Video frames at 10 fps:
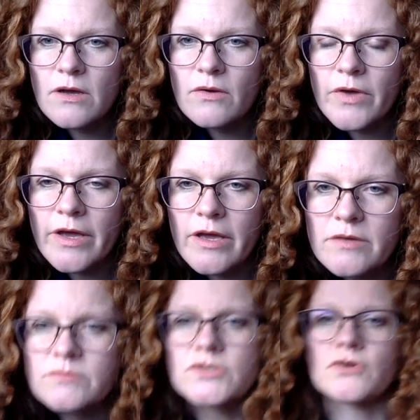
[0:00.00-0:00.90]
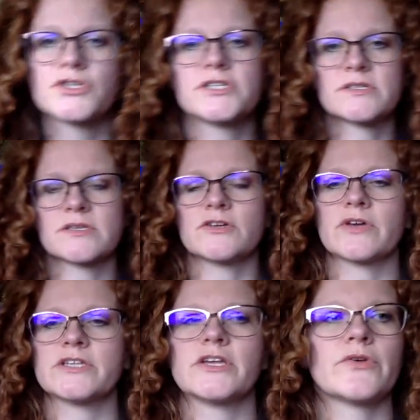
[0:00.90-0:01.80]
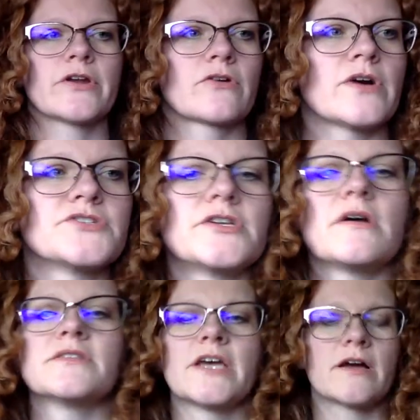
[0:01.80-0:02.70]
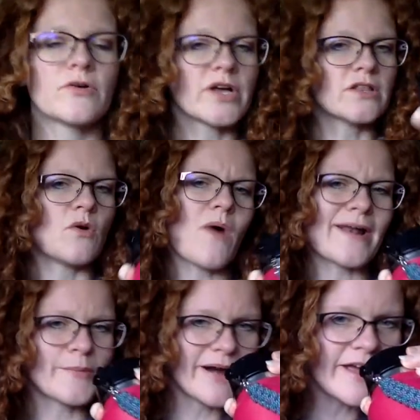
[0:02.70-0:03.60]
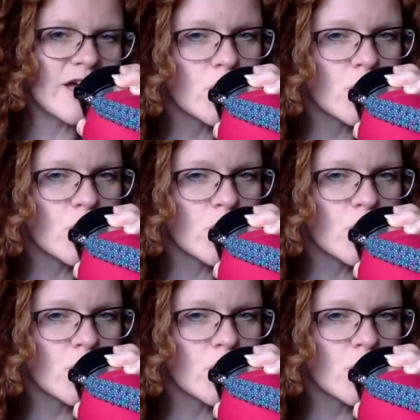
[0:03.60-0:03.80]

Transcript: okay, so she's still continuing her question. I'll take a quick little water break.